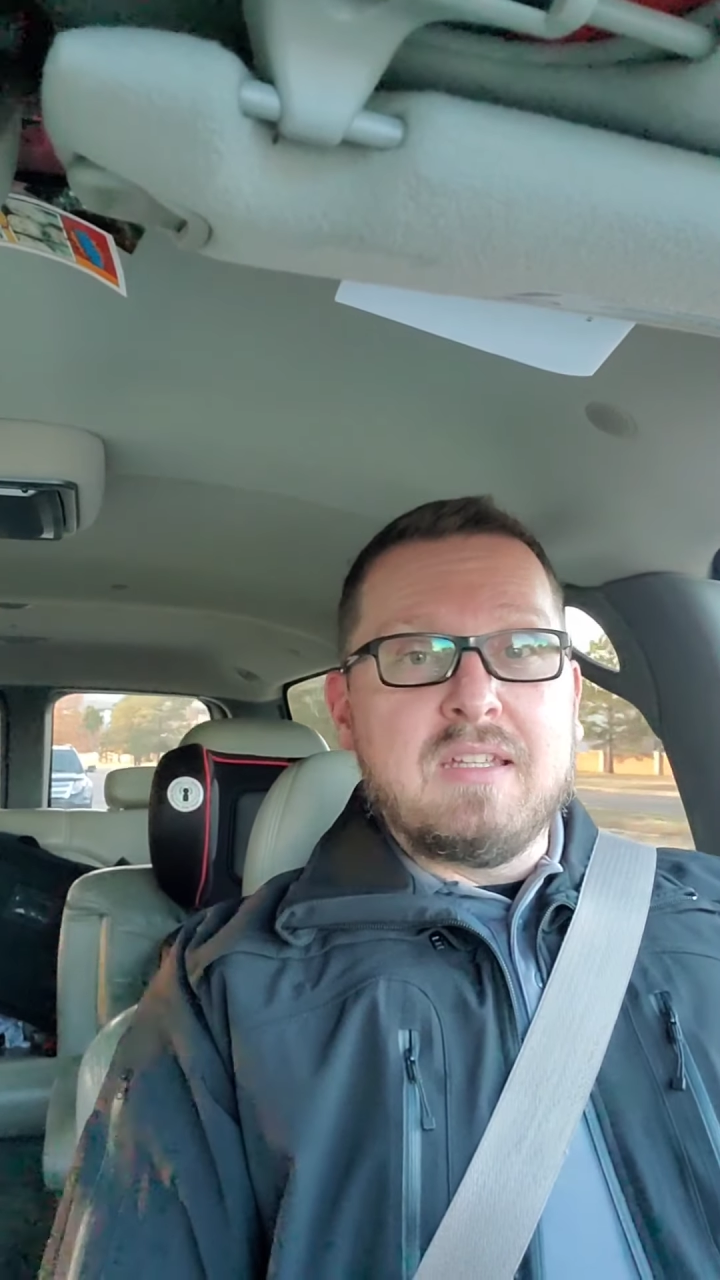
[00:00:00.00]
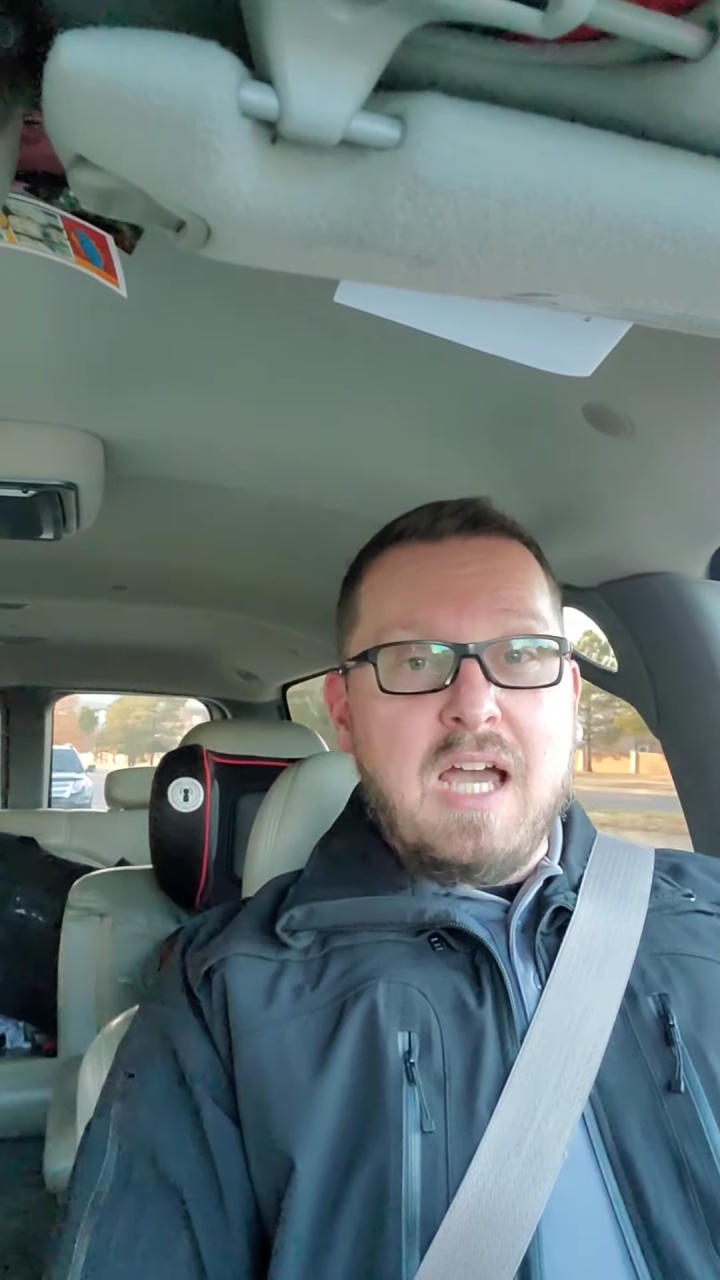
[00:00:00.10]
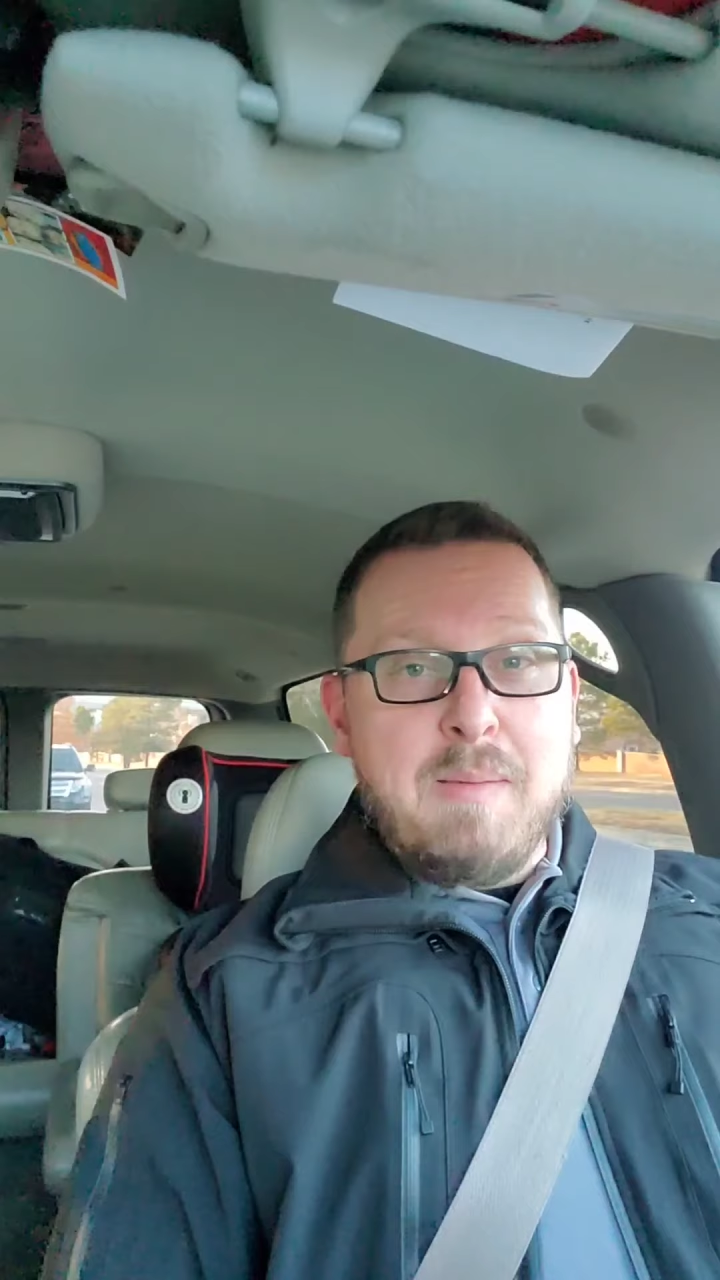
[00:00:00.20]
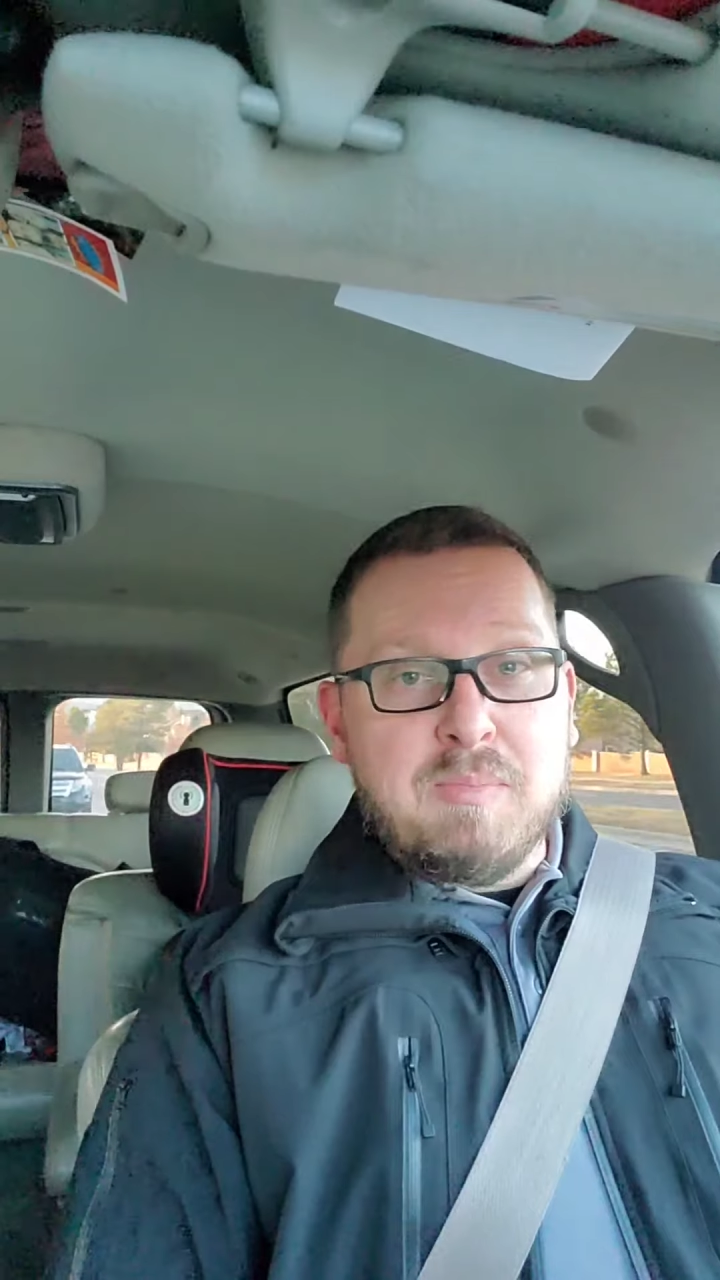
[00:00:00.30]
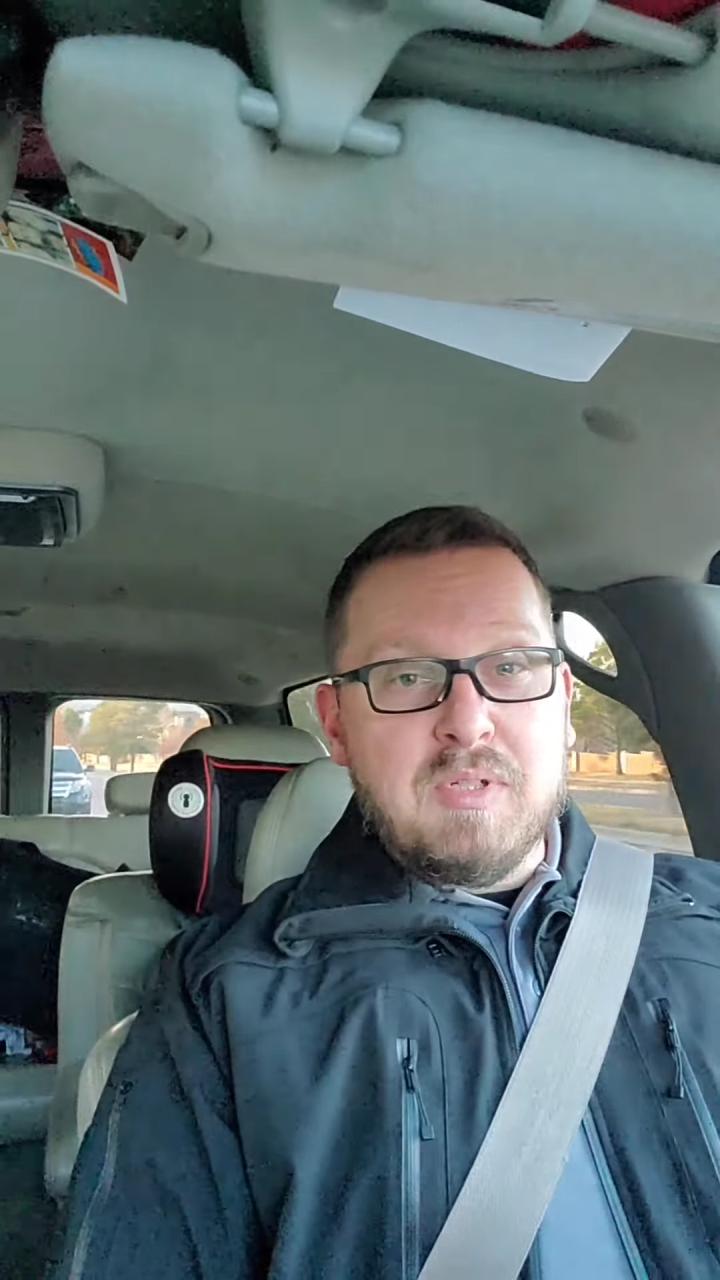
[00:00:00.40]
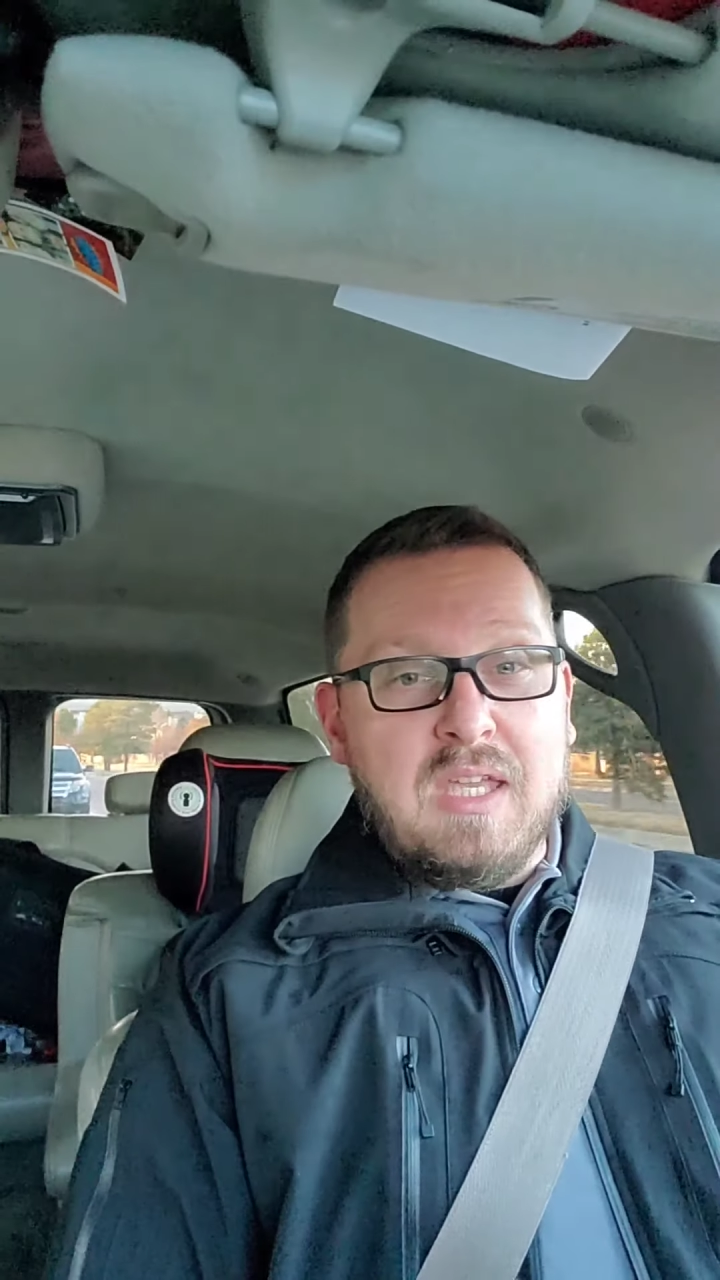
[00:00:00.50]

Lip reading: comic book